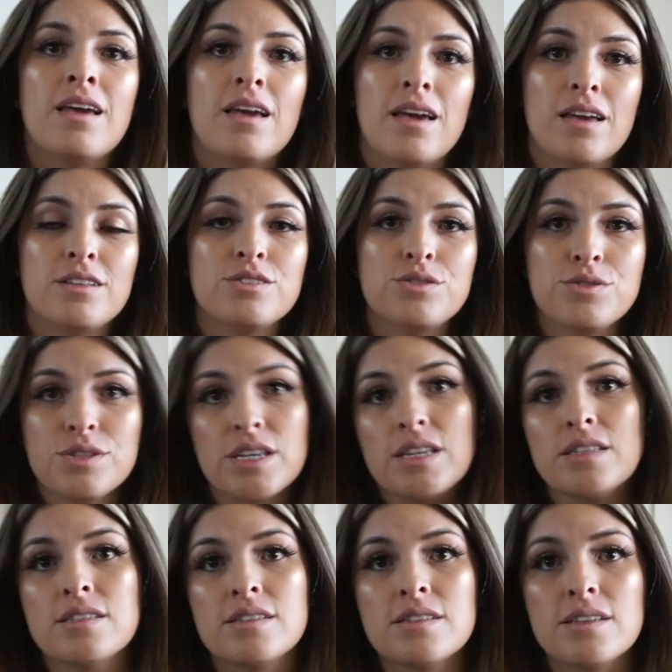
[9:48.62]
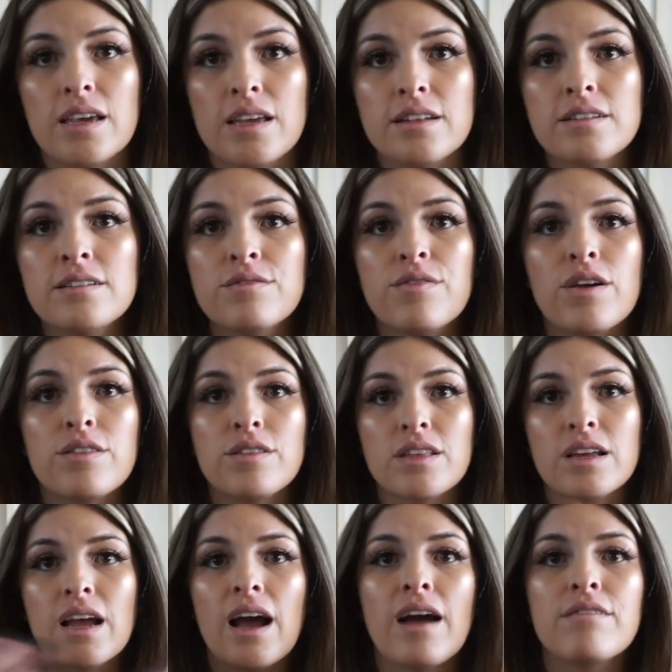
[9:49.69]
and do skin to skin rather
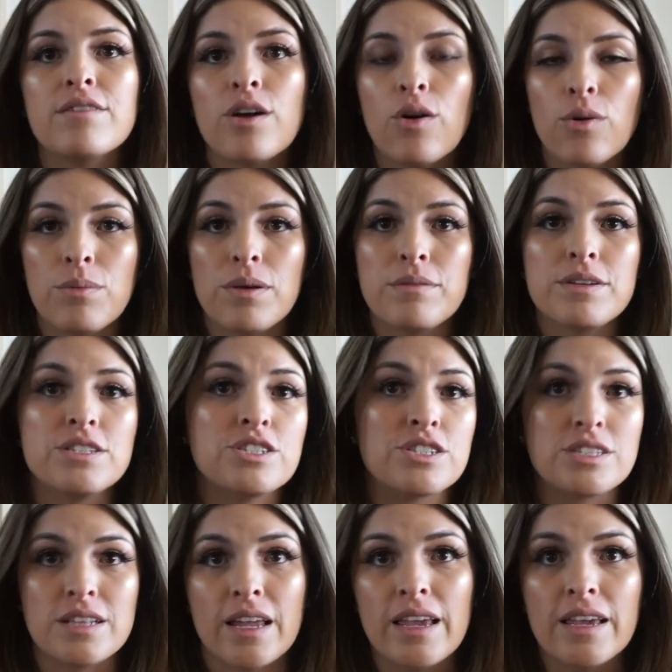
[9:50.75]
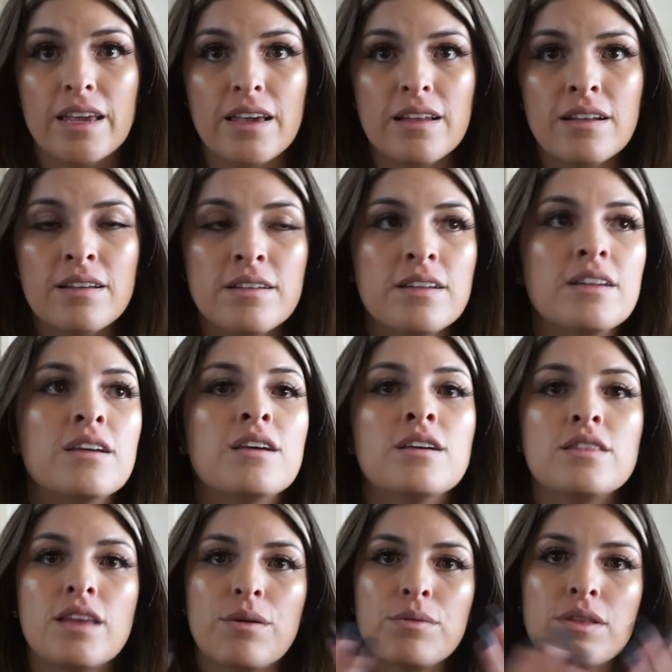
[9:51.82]
than have the whole baby just naked.
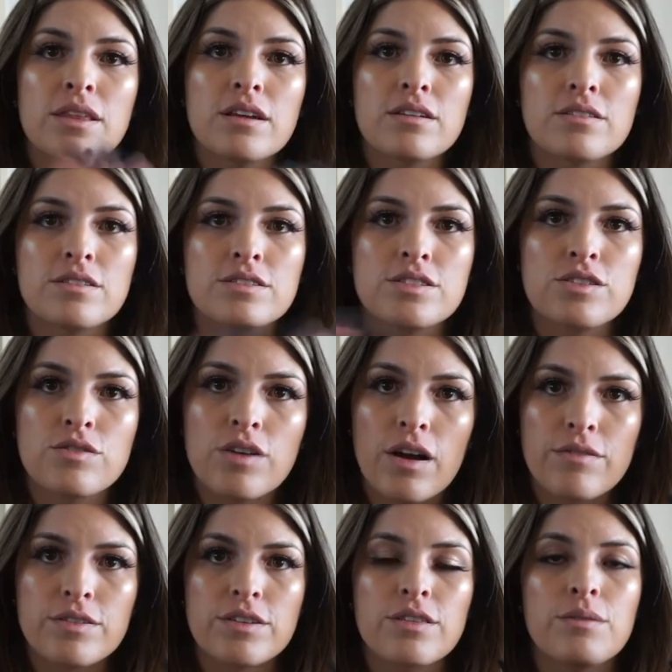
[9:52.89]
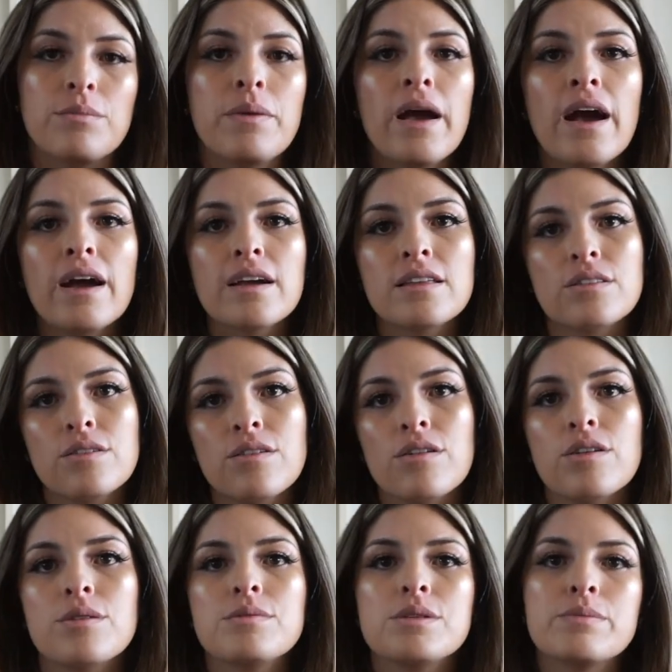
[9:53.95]
That way they're still covered in their back and their
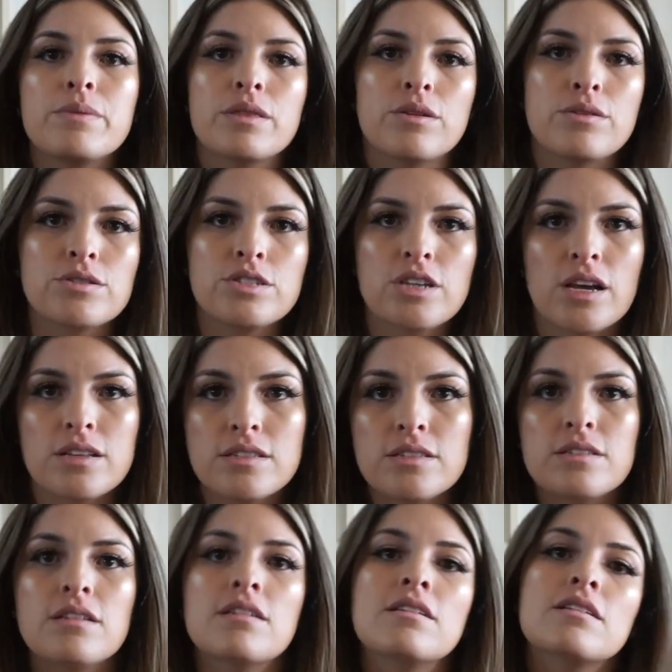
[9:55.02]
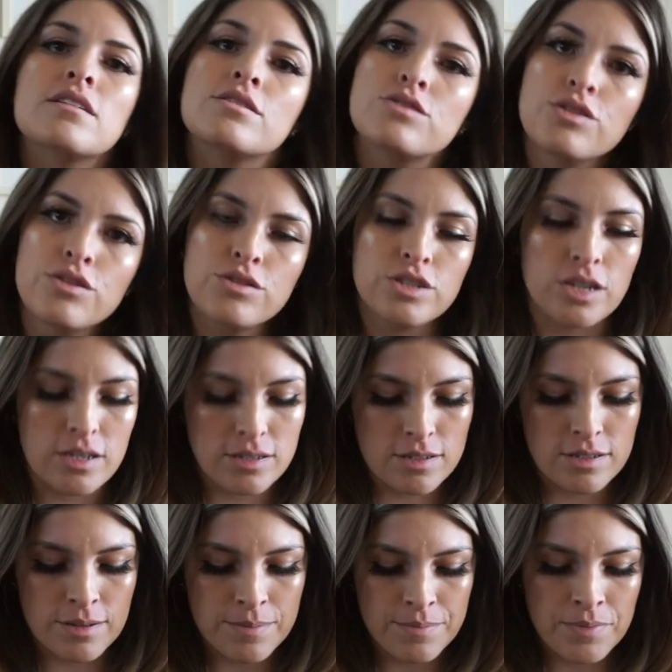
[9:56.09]
arms, but their chest is to your
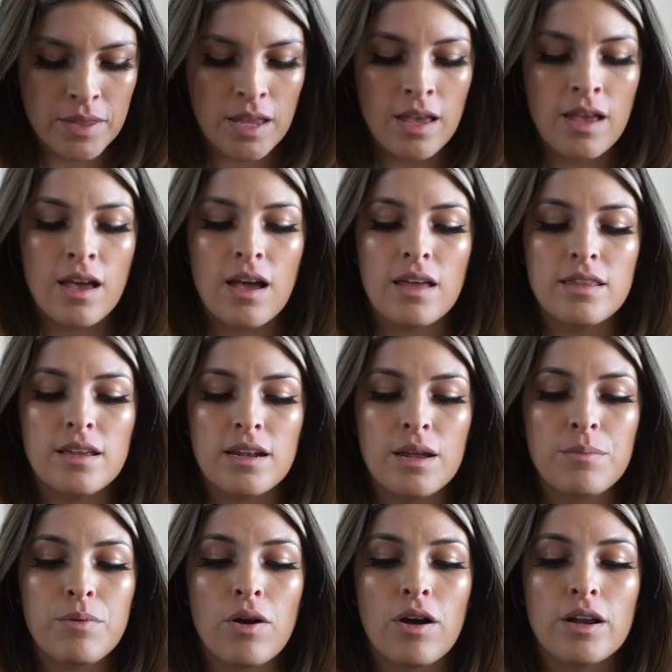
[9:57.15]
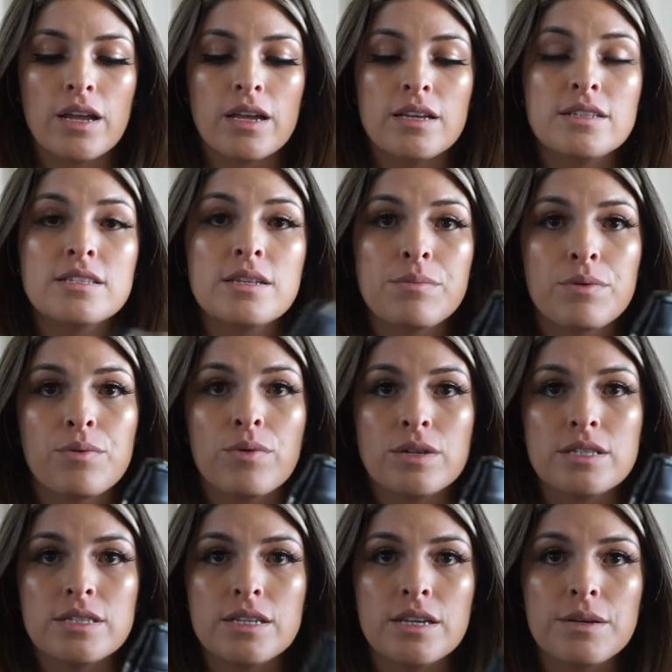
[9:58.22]
chest. And then I brought a zipper
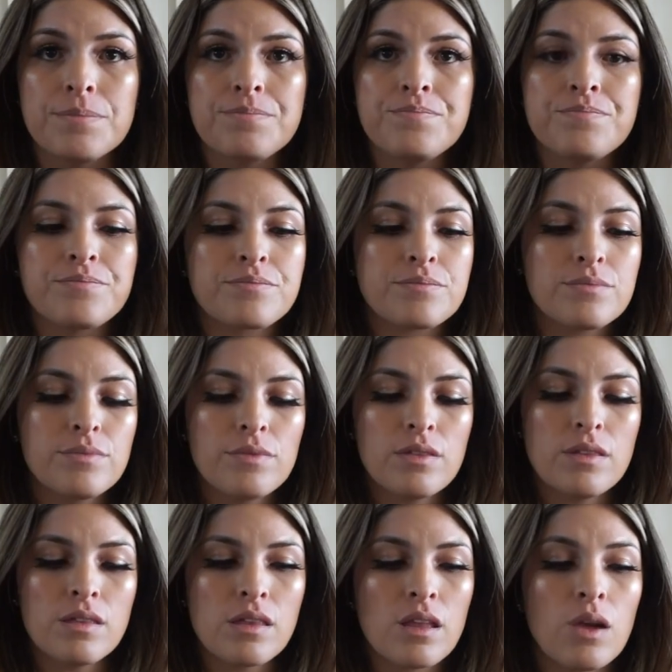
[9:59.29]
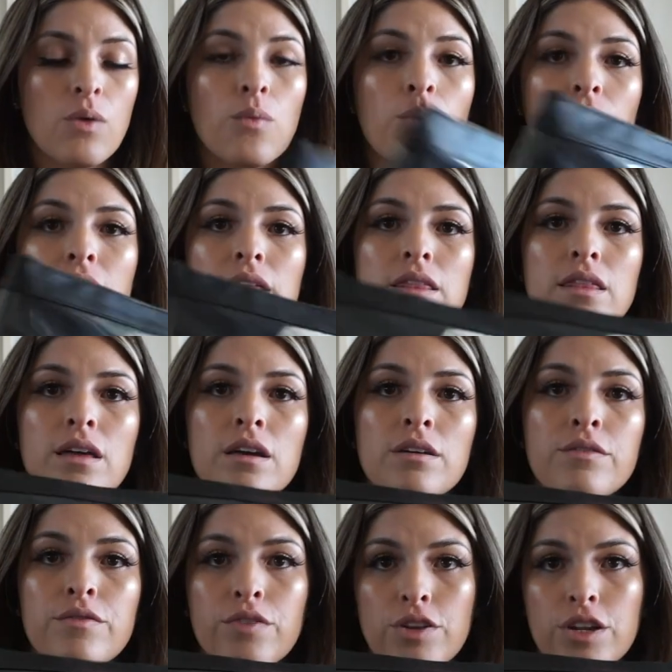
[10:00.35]
onesie with
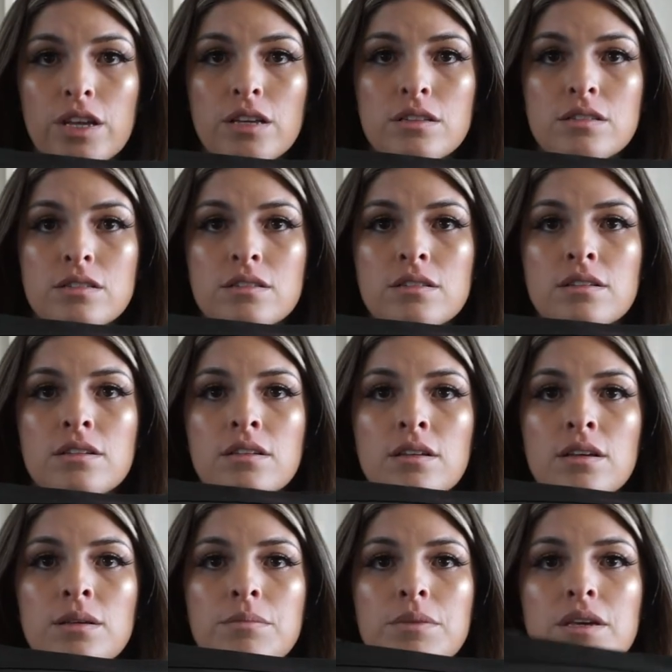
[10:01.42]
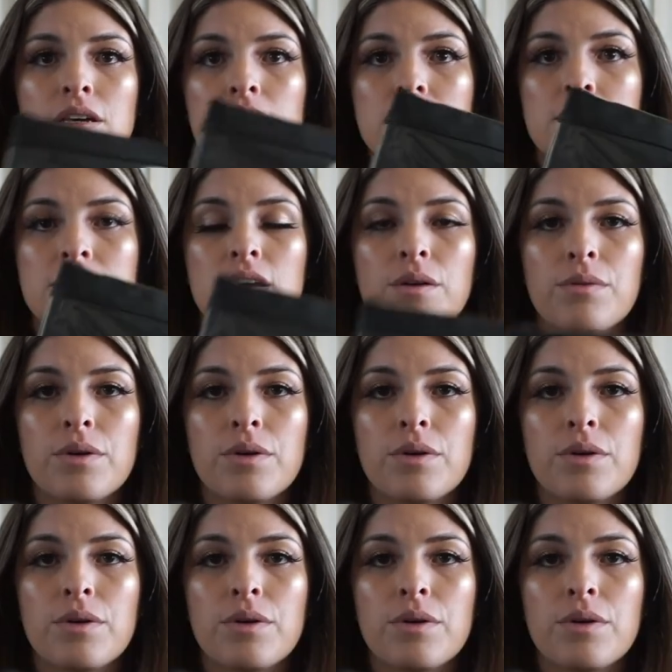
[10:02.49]
footies because that